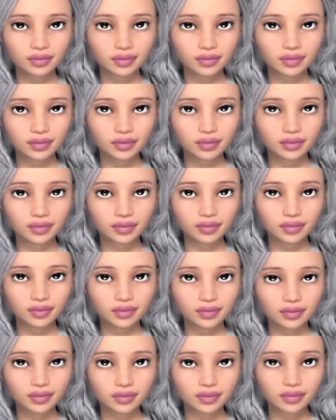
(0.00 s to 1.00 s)

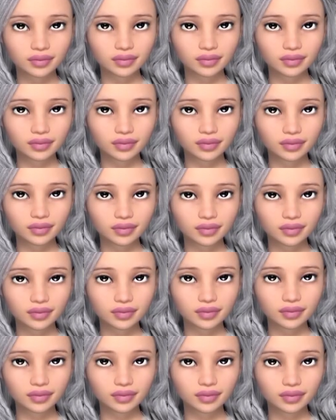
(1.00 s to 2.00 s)

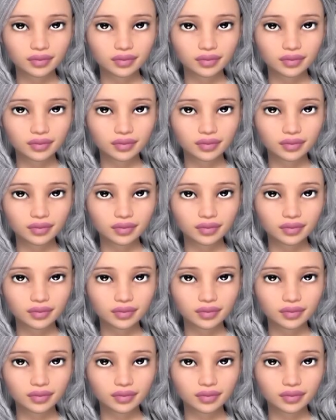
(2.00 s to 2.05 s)
No one is speaking in this clip.